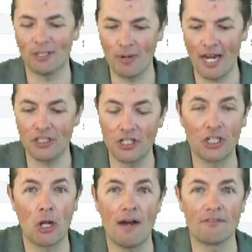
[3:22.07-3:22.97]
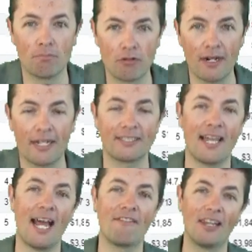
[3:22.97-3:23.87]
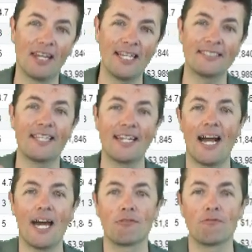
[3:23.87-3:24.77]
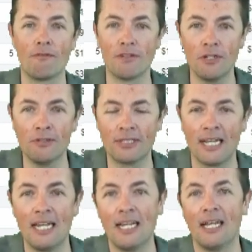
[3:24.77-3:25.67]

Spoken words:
So we're actually going to go after products that have less than 100 reviews.